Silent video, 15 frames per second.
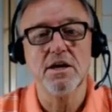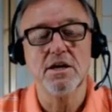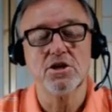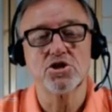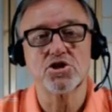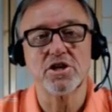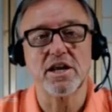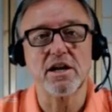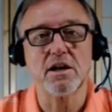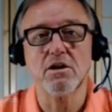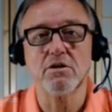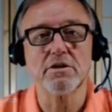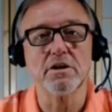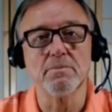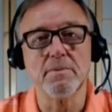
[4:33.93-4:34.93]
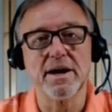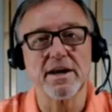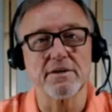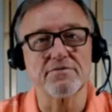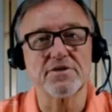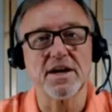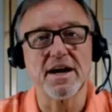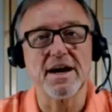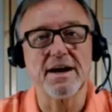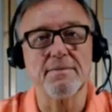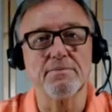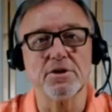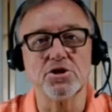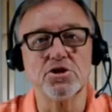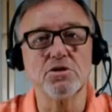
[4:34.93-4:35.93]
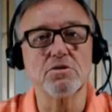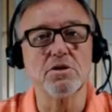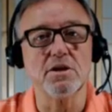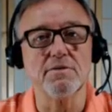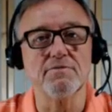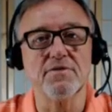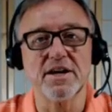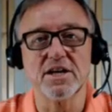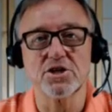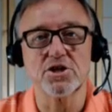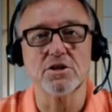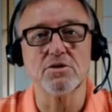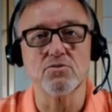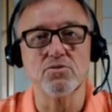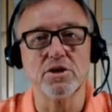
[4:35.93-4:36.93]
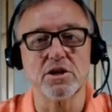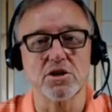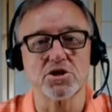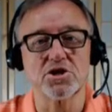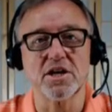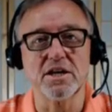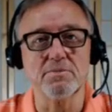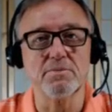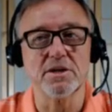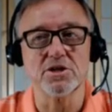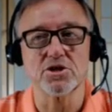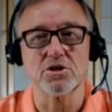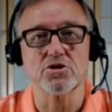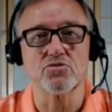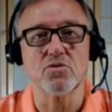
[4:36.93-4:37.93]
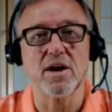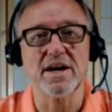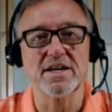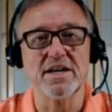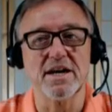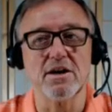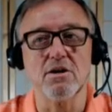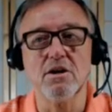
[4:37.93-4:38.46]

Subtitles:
Settle on an amount of time that you can invest in the real estate business right now.